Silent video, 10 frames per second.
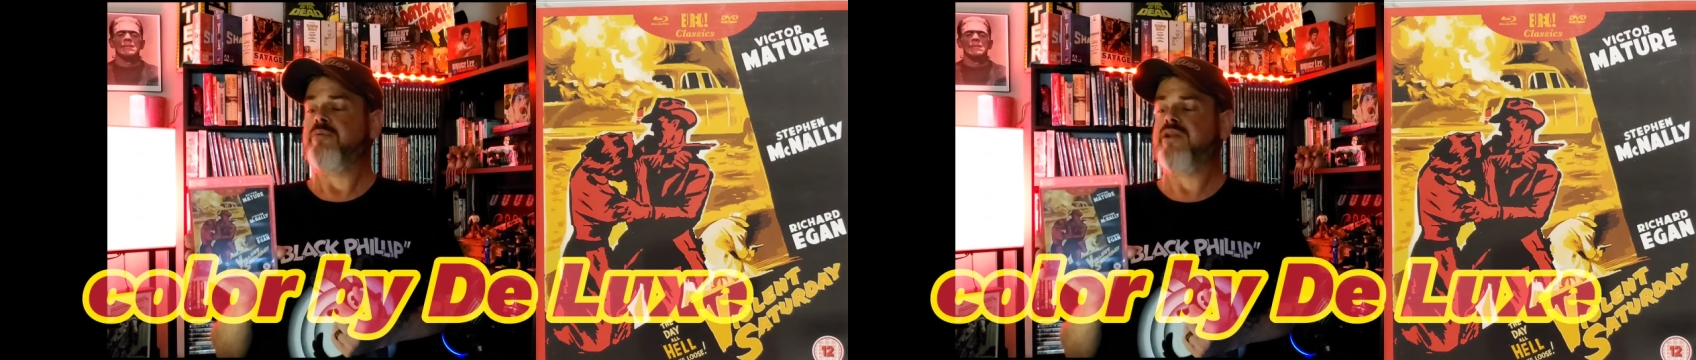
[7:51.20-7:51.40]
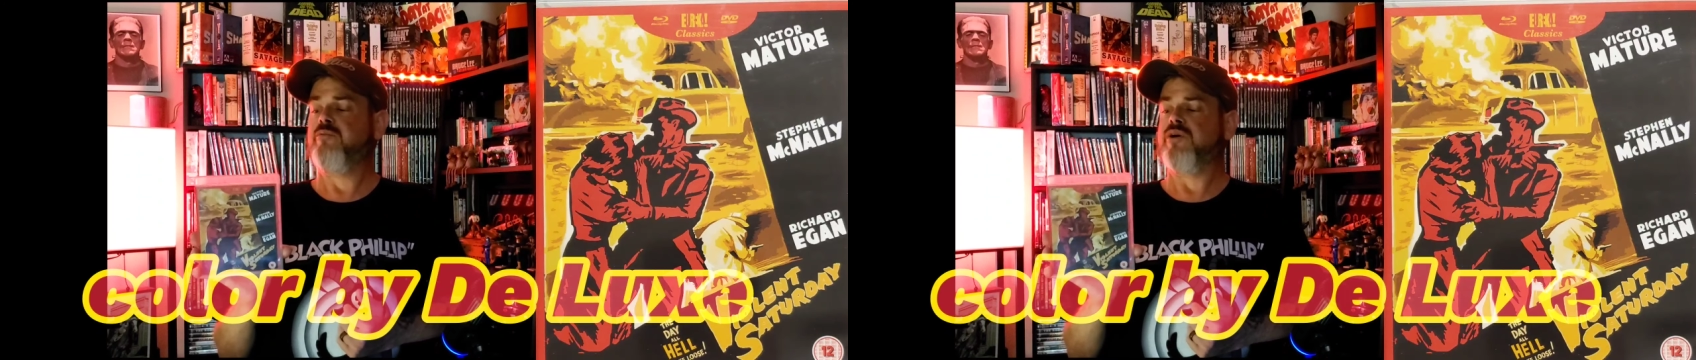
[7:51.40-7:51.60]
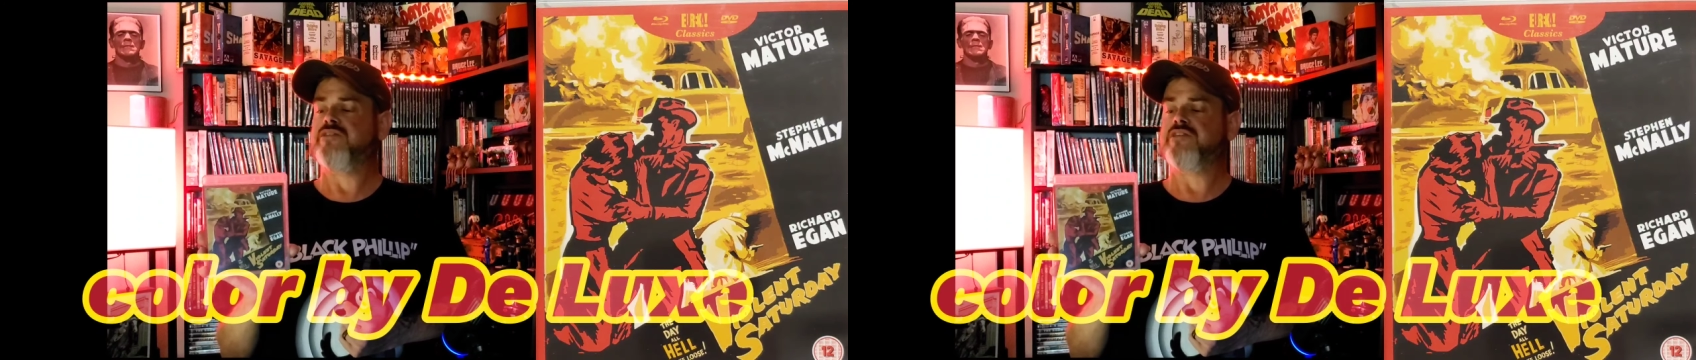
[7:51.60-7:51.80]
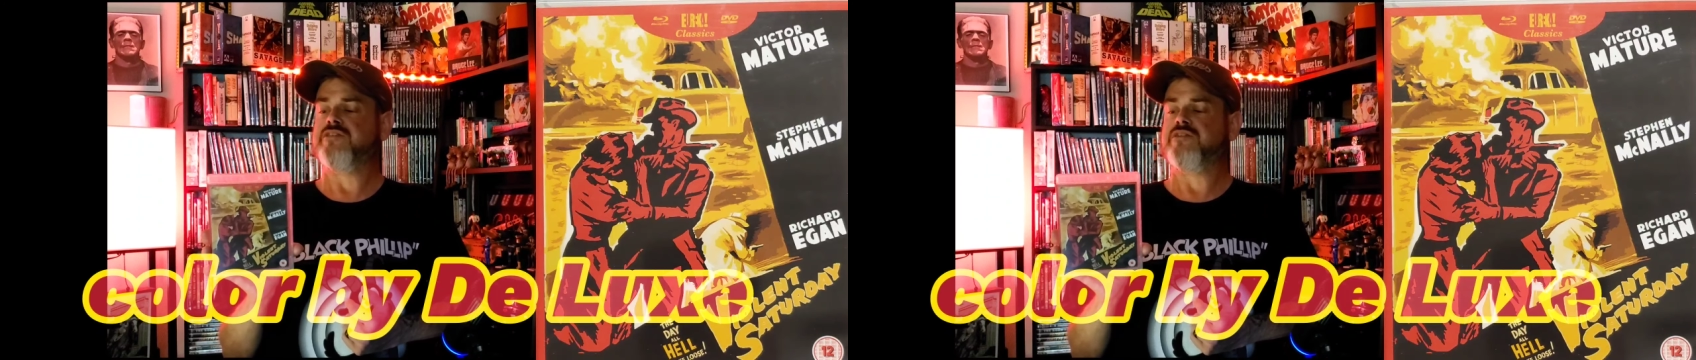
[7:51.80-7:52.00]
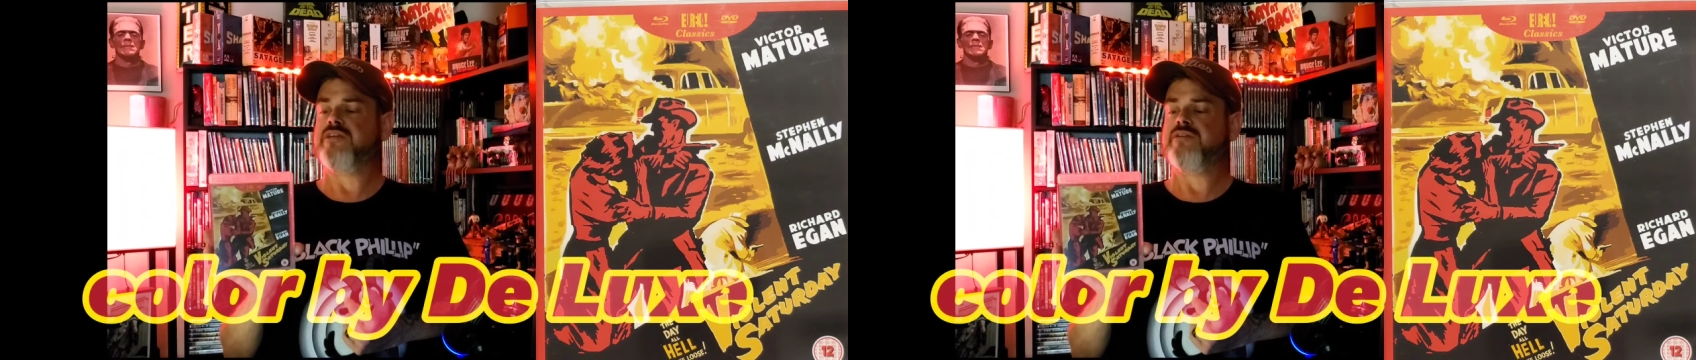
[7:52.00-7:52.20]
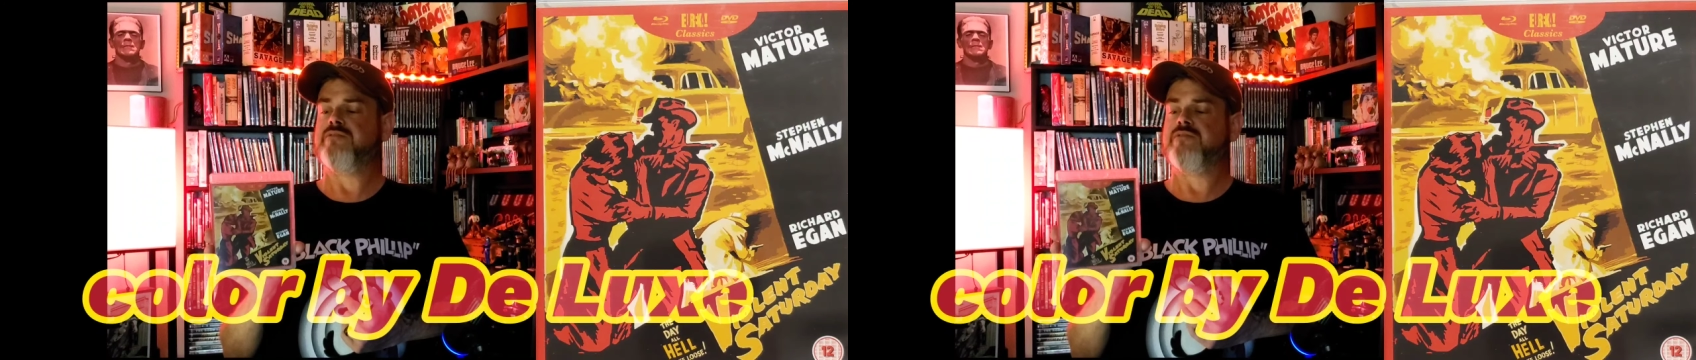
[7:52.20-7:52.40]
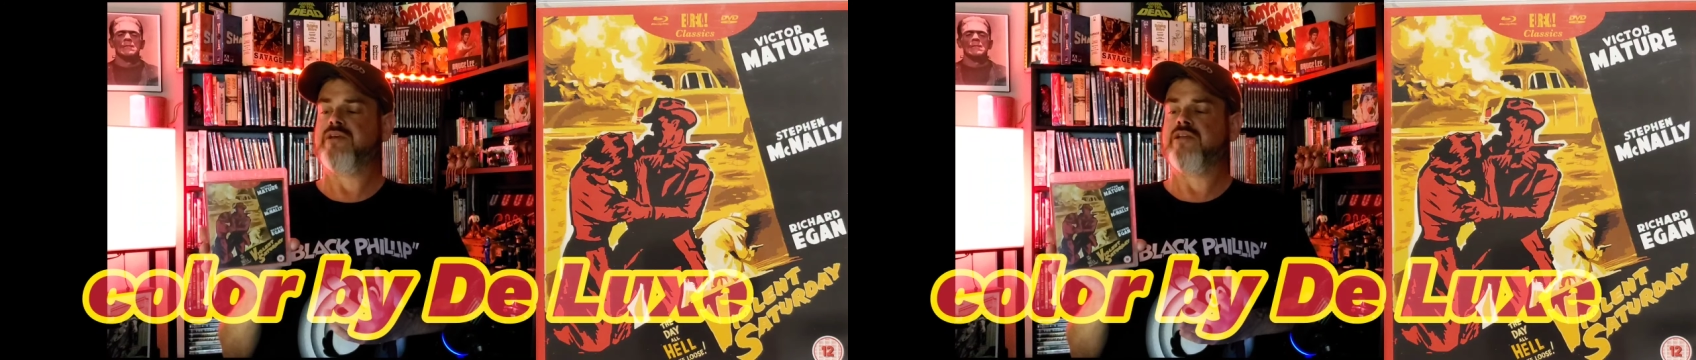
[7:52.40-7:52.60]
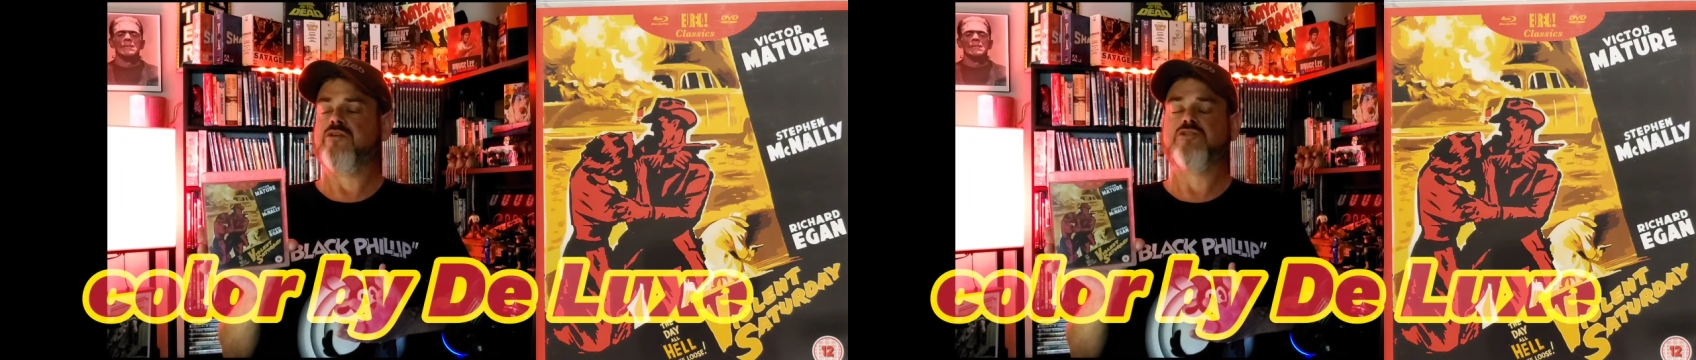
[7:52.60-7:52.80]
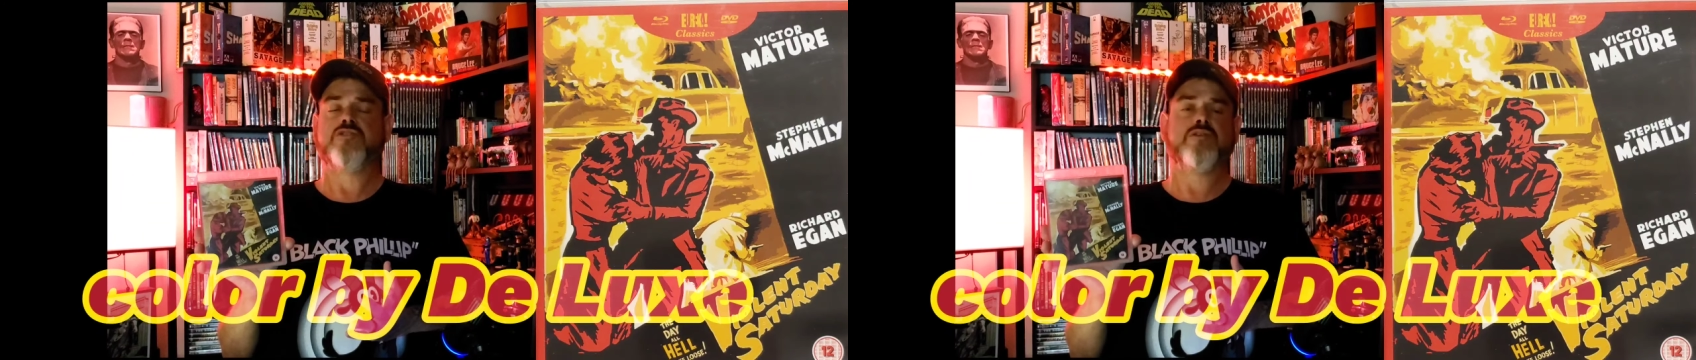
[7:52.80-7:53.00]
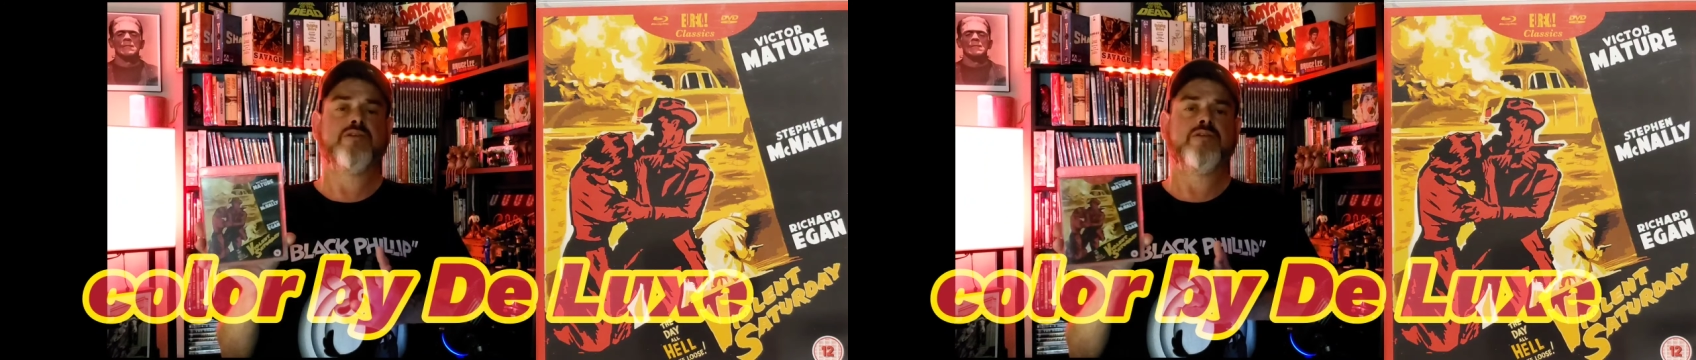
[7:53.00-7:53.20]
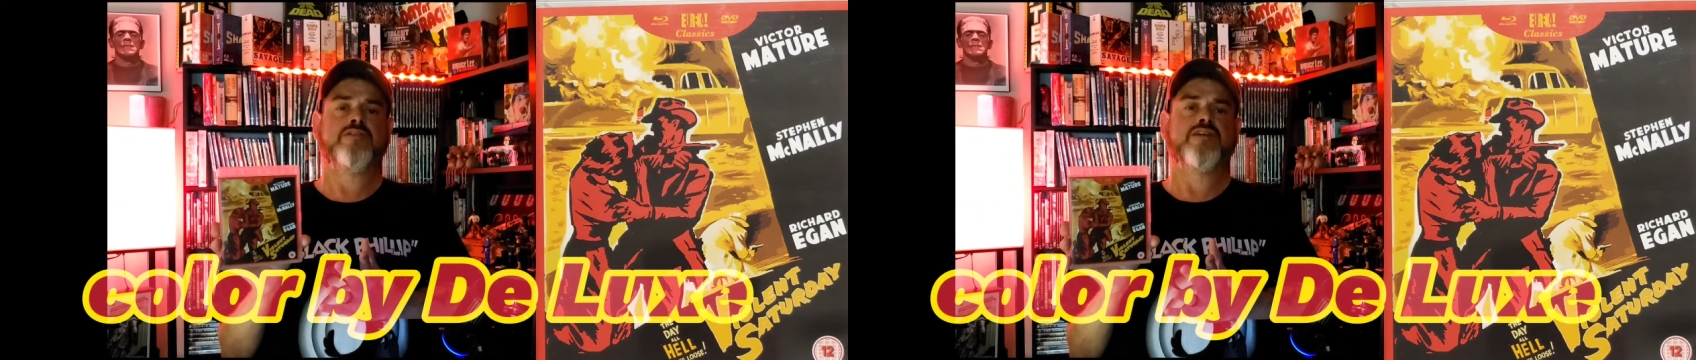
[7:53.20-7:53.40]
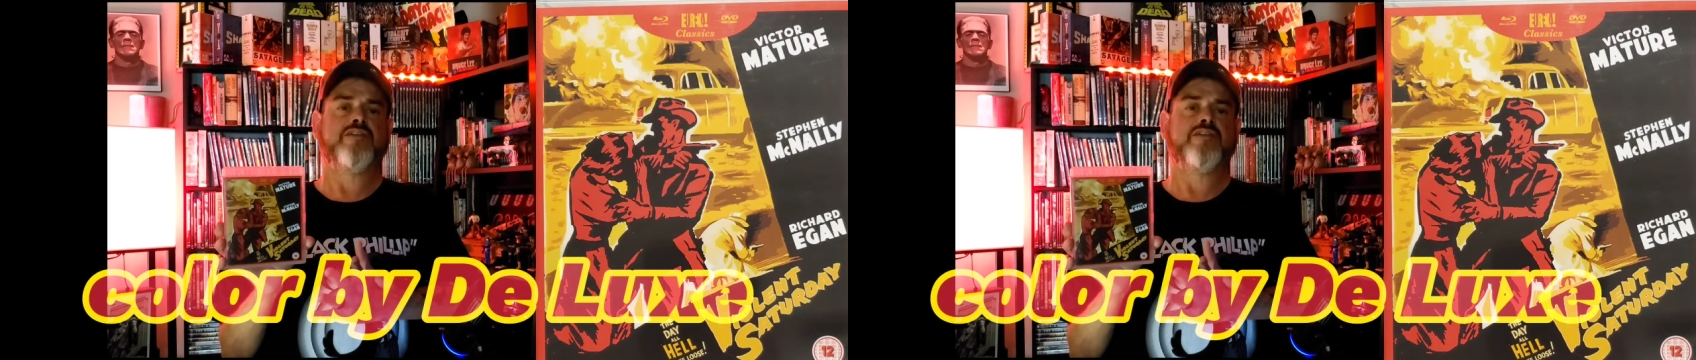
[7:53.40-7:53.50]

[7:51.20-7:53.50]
But anyways, it it, it looks it's